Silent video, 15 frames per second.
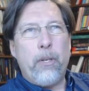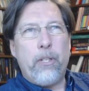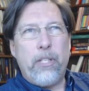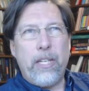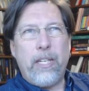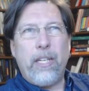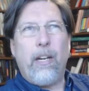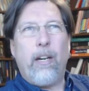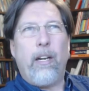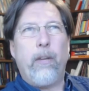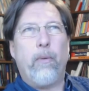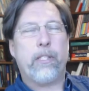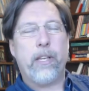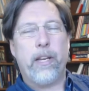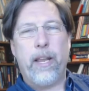particularly
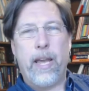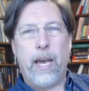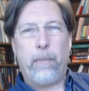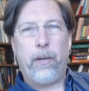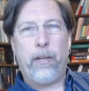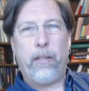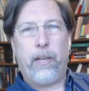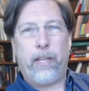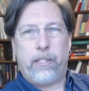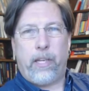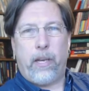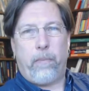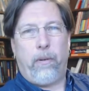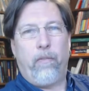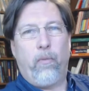what's going to happen in the next
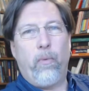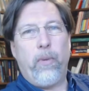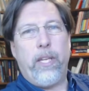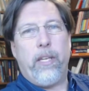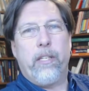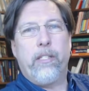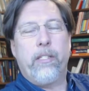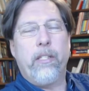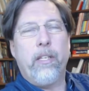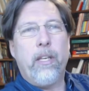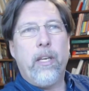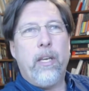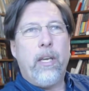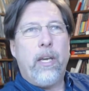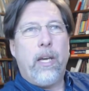couple of weeks.
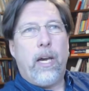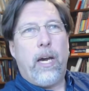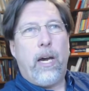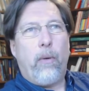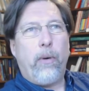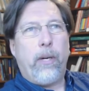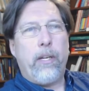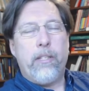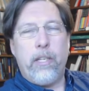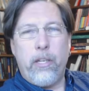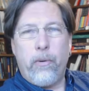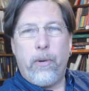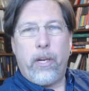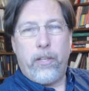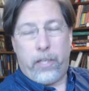We're
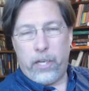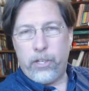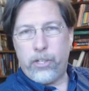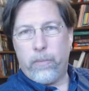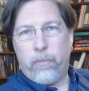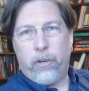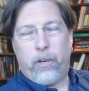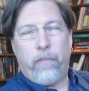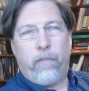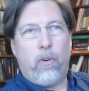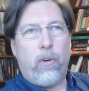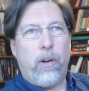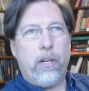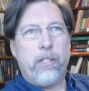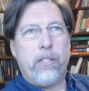continuing on the Kitcher book, of
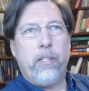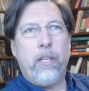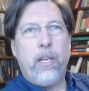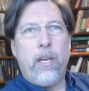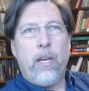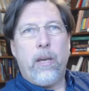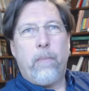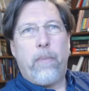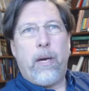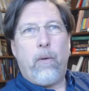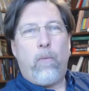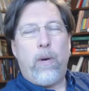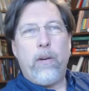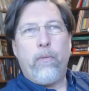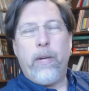course,
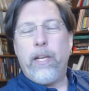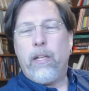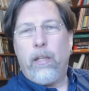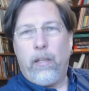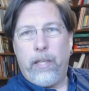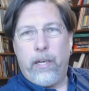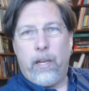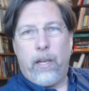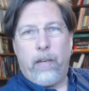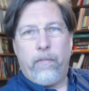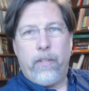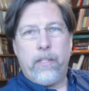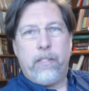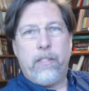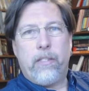but one wrinkle in all
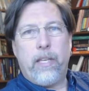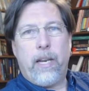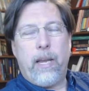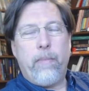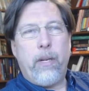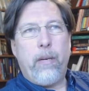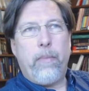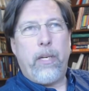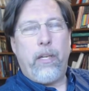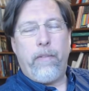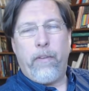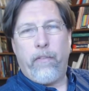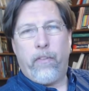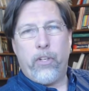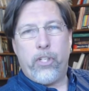of this is that I'm going to be
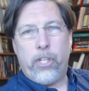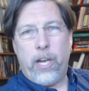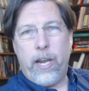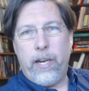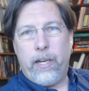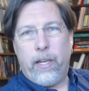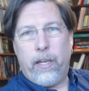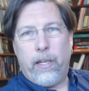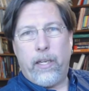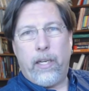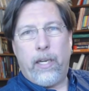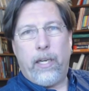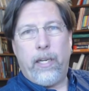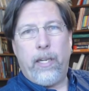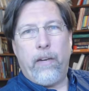leaving for China
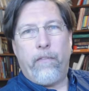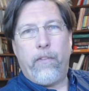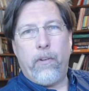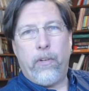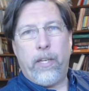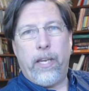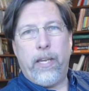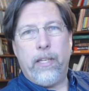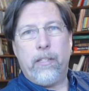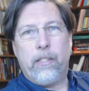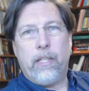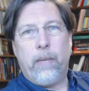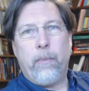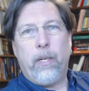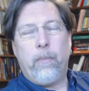in a few
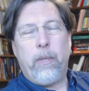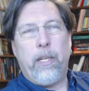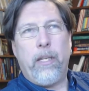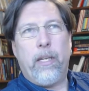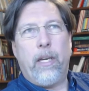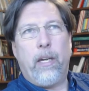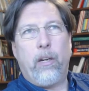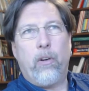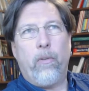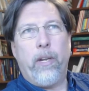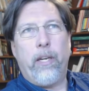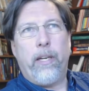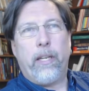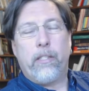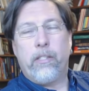days. I'm going to be
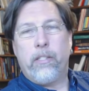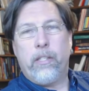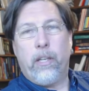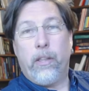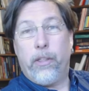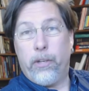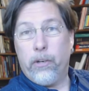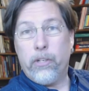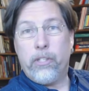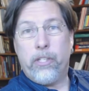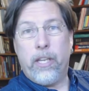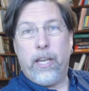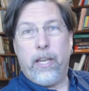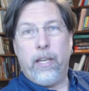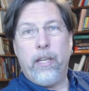going next
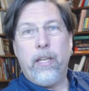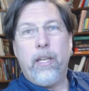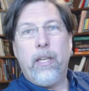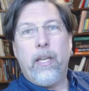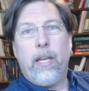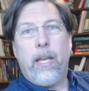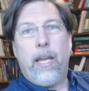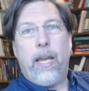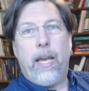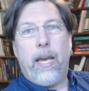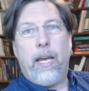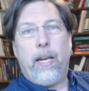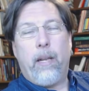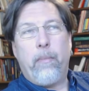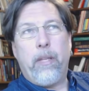Thursday,
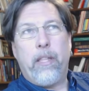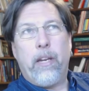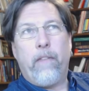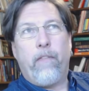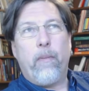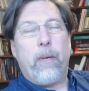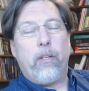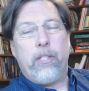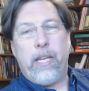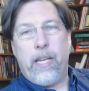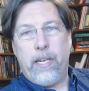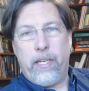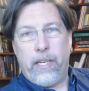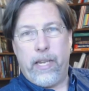and I'll be there for about 10